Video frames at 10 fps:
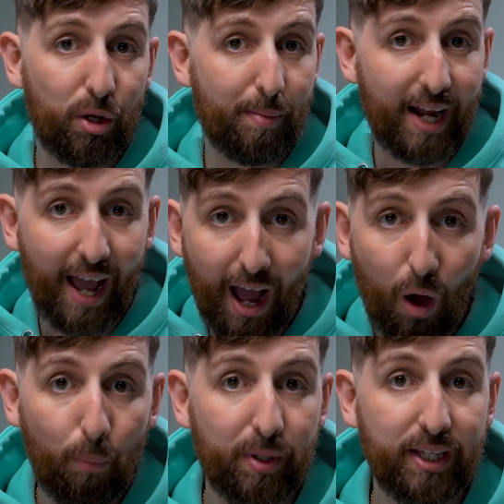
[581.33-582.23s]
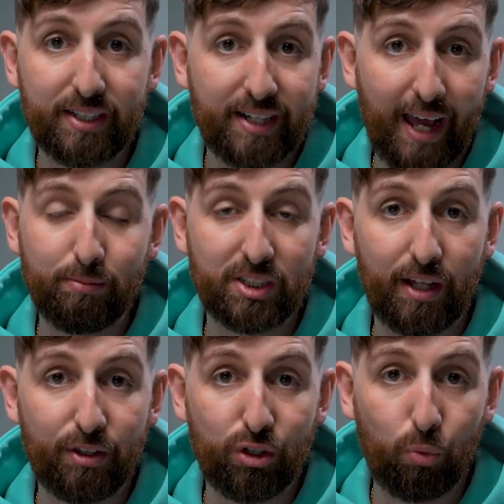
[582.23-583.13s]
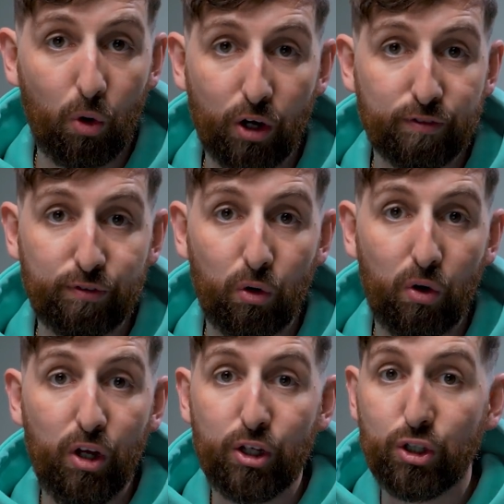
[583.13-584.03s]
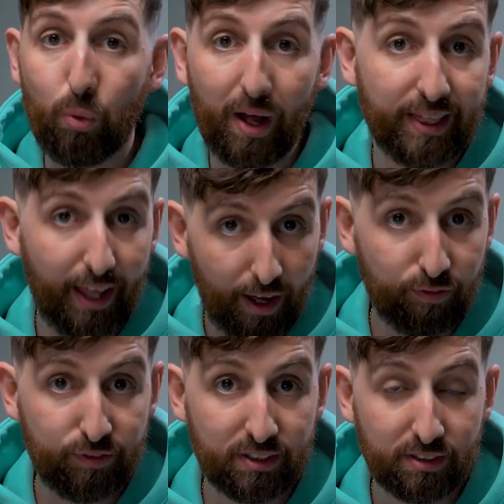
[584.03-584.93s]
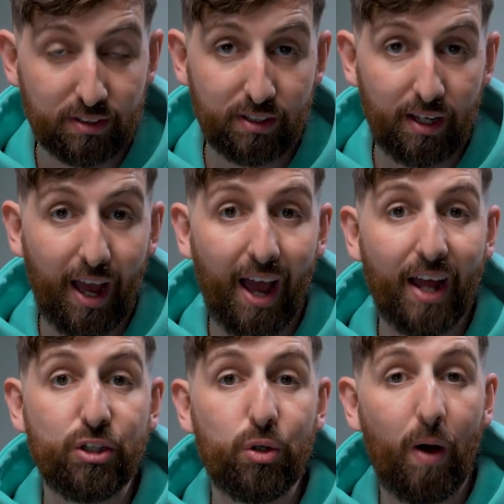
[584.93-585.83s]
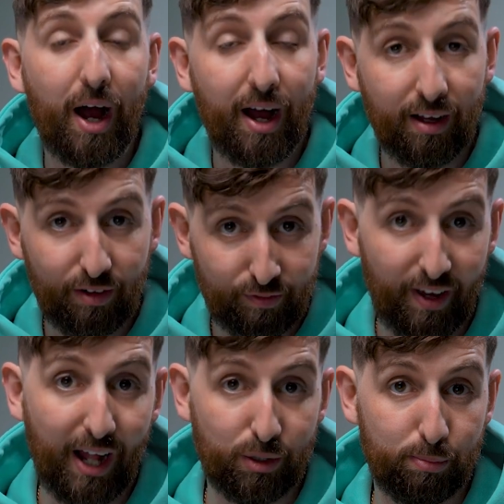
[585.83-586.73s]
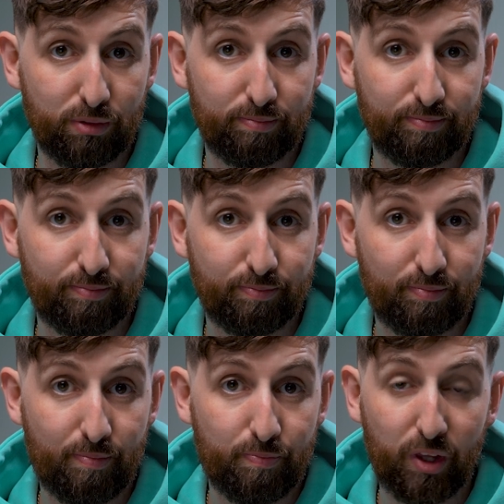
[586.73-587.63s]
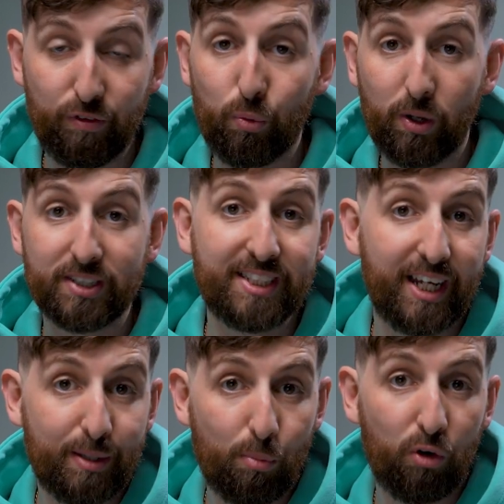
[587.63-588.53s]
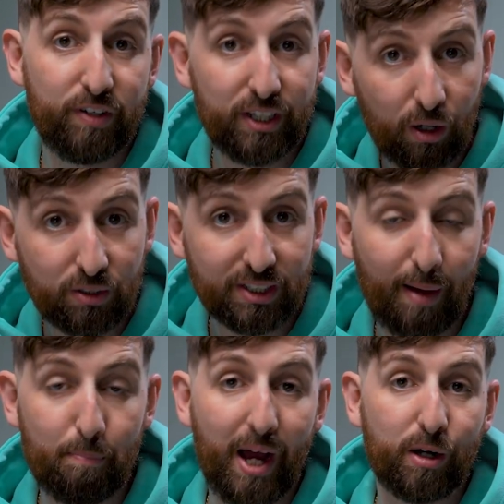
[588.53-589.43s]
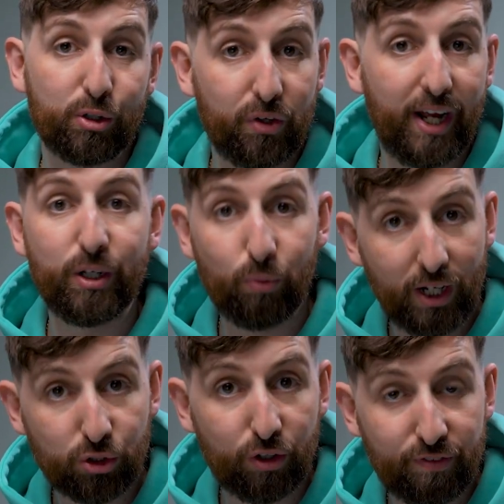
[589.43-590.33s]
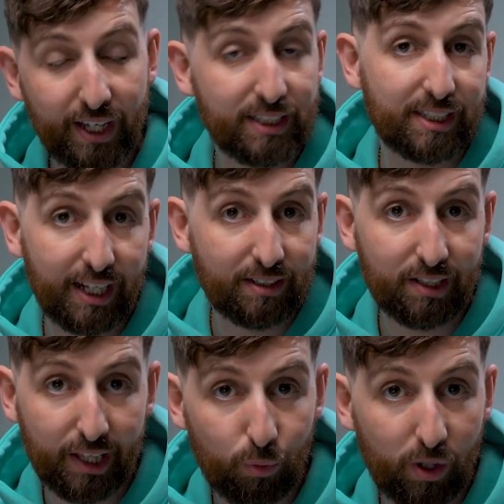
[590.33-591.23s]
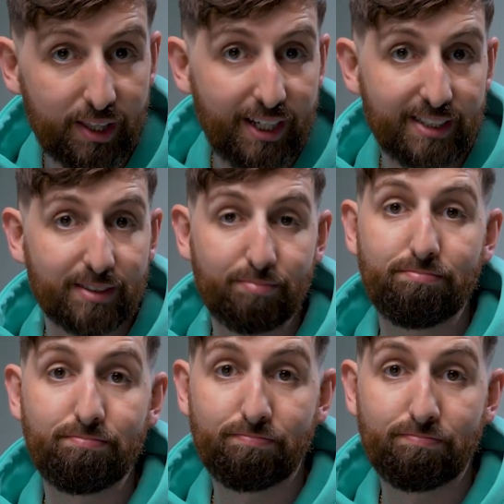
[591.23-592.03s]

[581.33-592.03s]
no matter how big the names are that you work for, you are loved and you are valuable. If you want to see any more videos about creating retro effects, then click one of these.